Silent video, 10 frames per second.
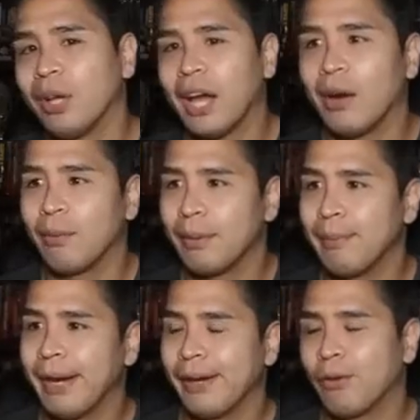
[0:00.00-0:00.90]
yeah, we
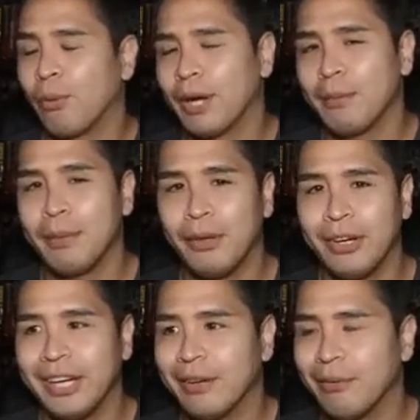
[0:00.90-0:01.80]
made 20
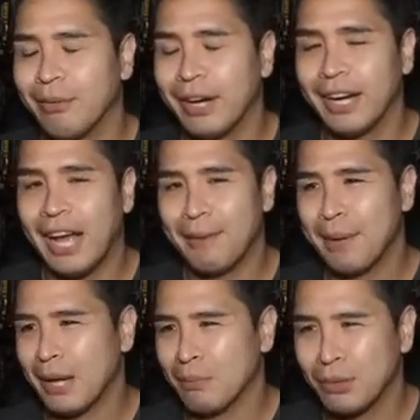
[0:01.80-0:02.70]
million in
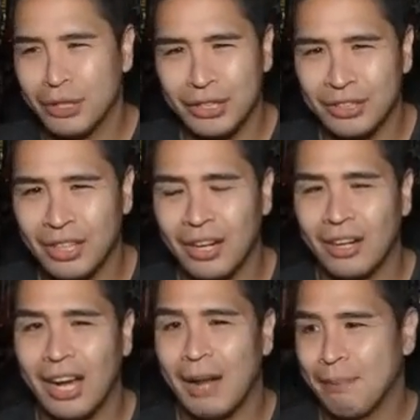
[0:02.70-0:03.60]
ad pack purchases
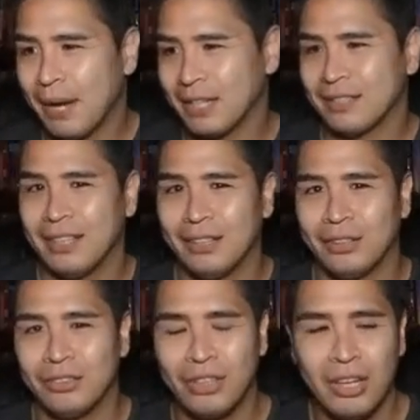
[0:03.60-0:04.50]
or ad pack
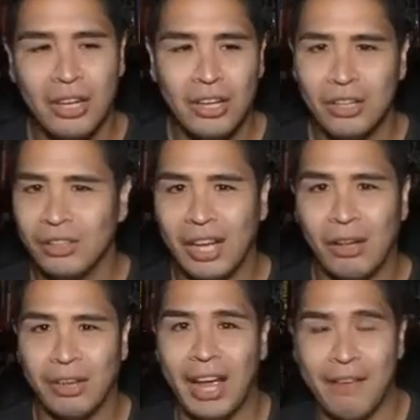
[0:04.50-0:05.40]
sales,
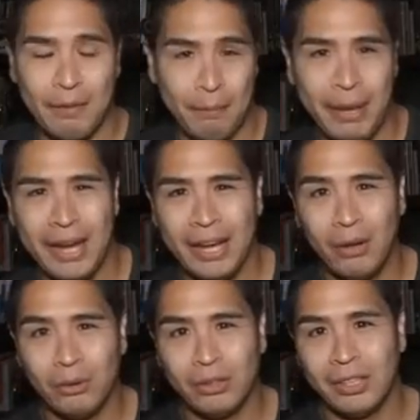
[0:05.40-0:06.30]
now they have to pay
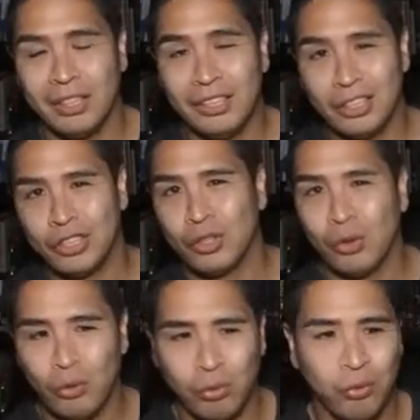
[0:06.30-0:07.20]
out the
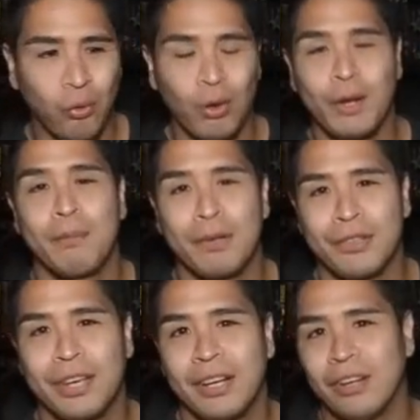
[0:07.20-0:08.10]
additional
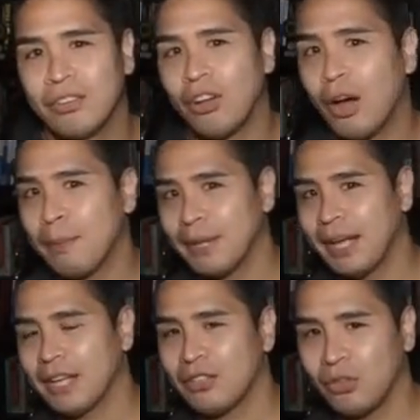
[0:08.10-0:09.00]
40% on top of
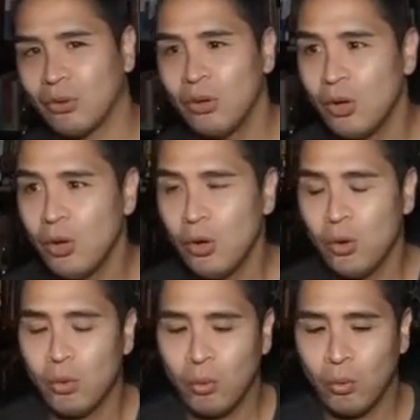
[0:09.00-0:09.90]
that. So
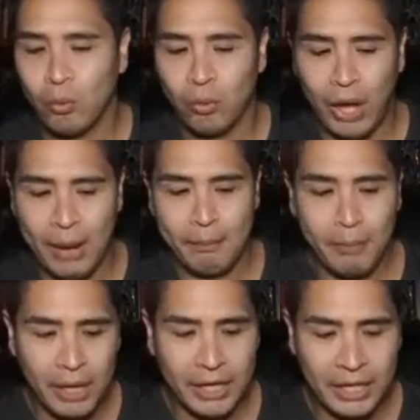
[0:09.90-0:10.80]
that
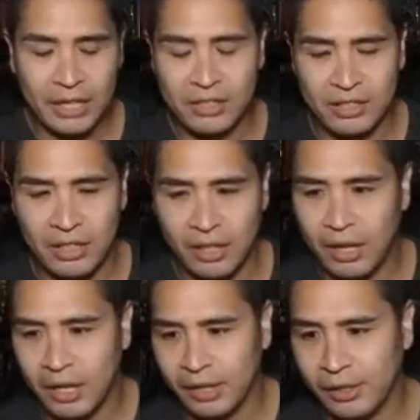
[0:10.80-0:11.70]
money is
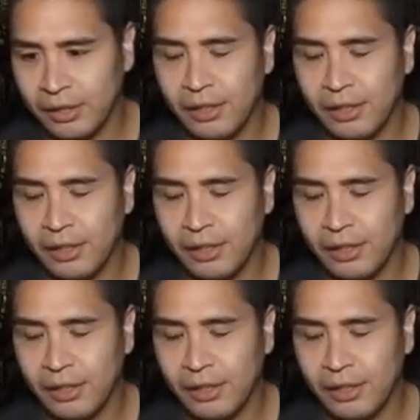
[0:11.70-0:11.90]
not